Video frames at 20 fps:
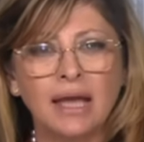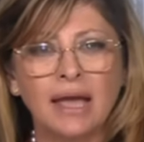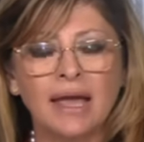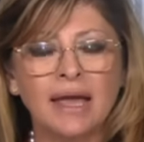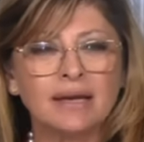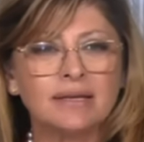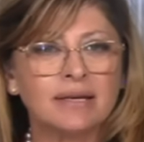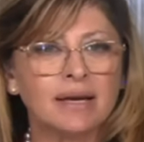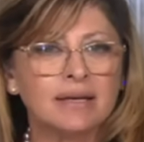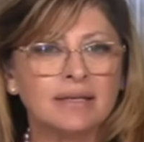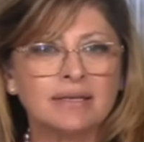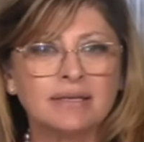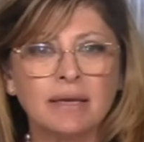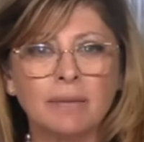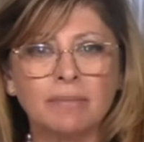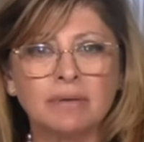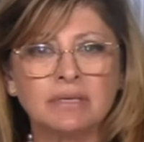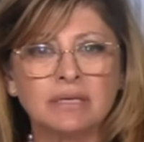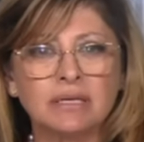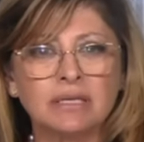
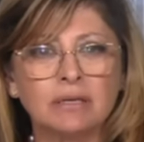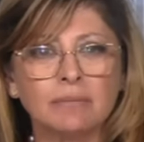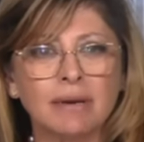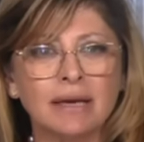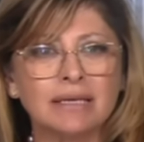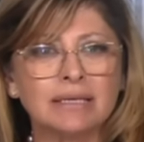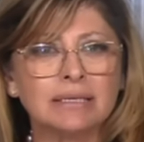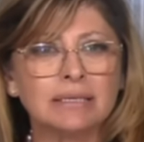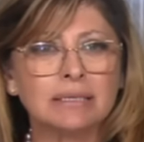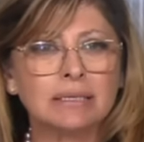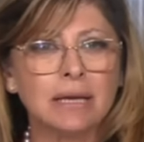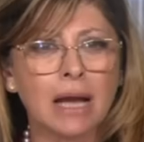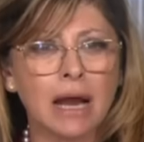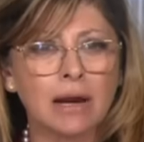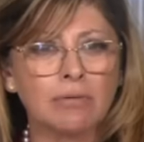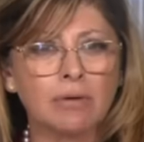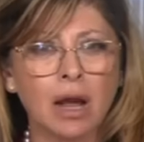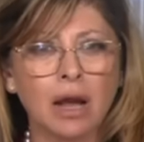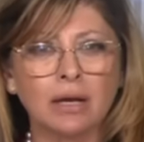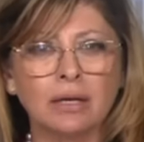Anti-Semitism has
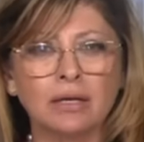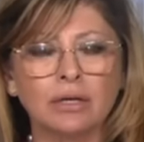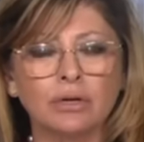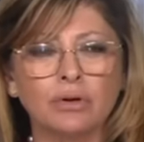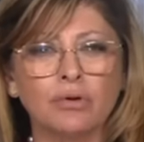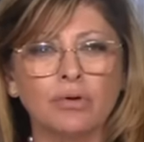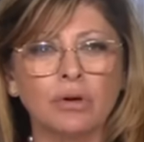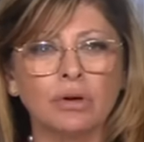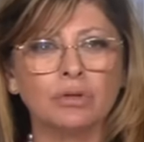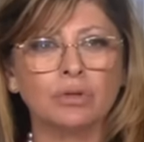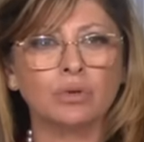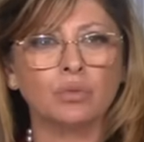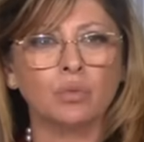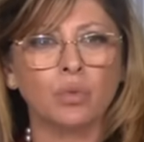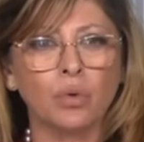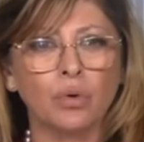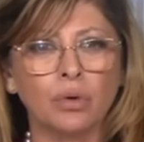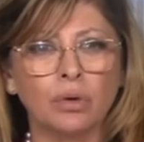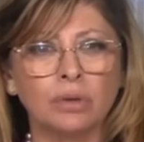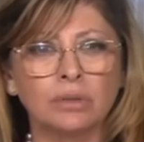skyrocketed across the
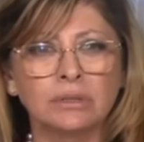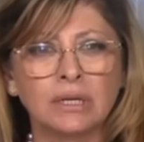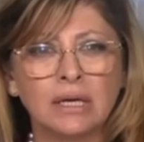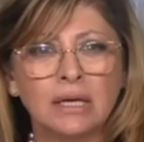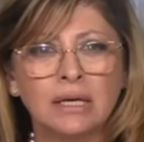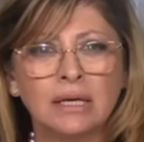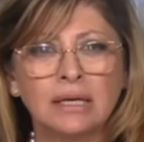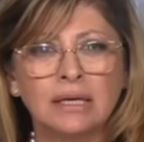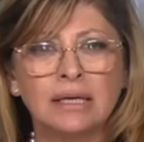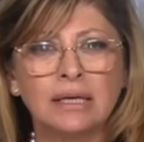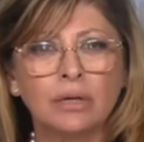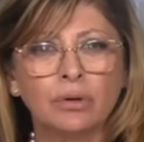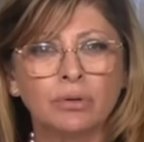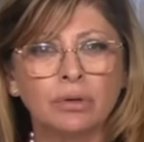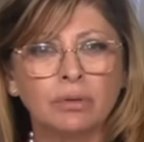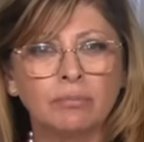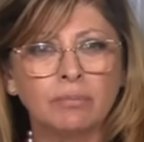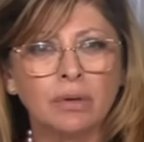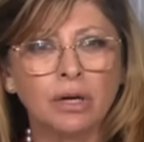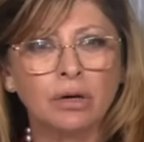world, here
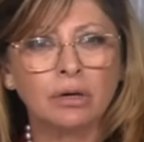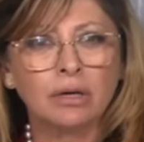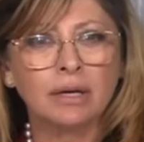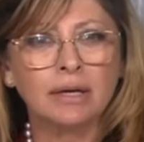in America